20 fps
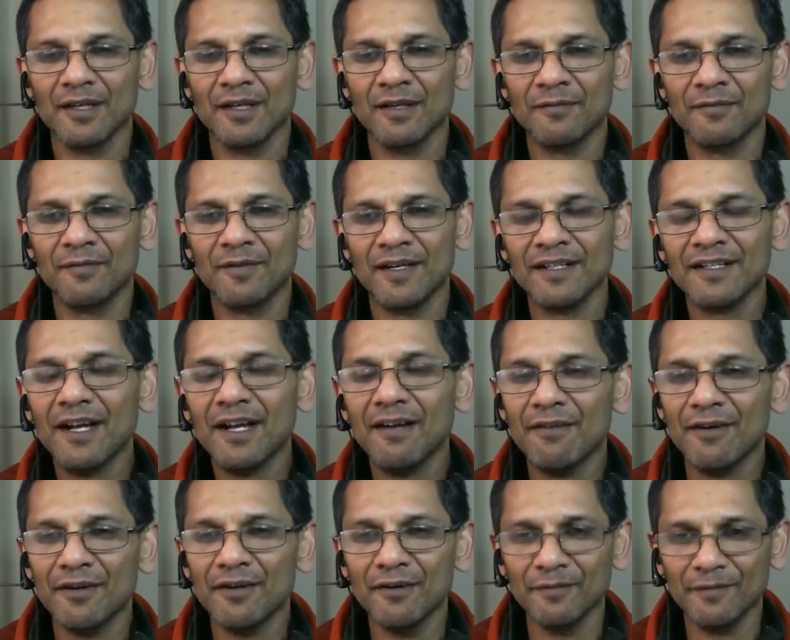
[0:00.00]
front
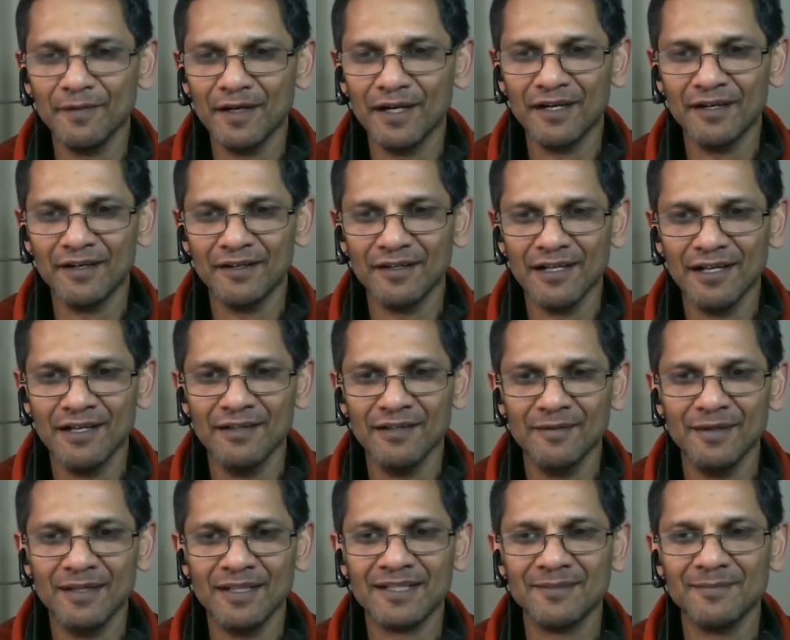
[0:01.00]
cover of our
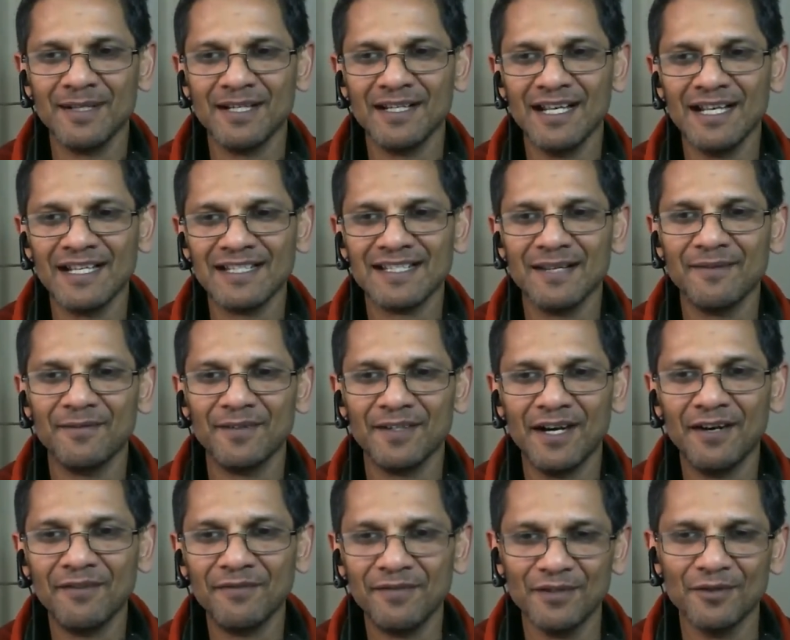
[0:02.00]
Ultimate Landscape
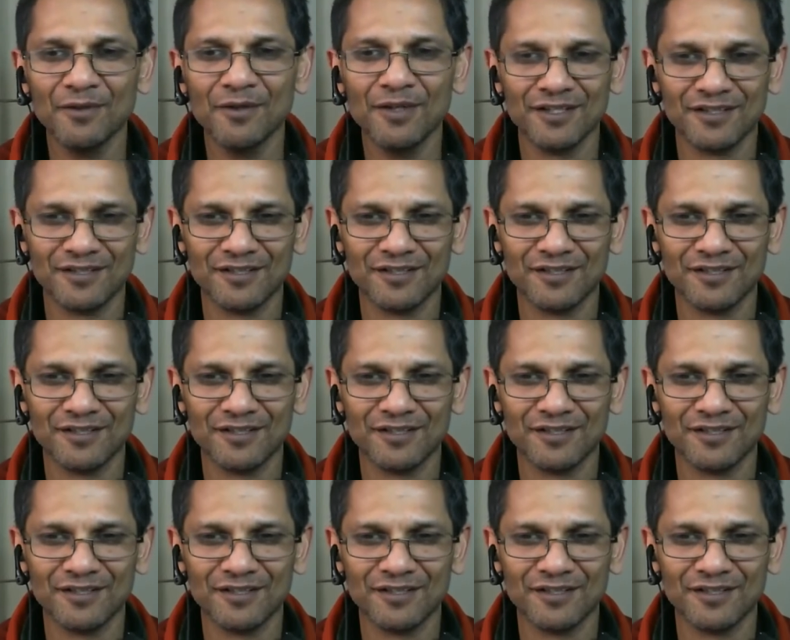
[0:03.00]
Photography course.